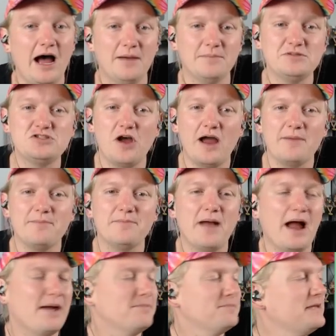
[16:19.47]
So
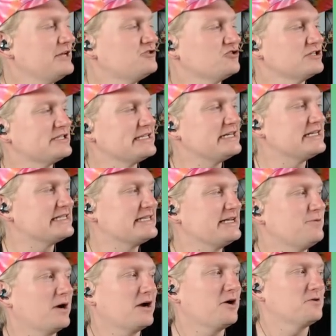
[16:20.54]
I'm interested to see
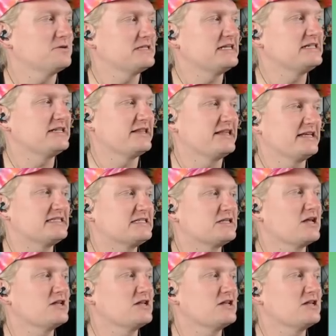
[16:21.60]
what goes into this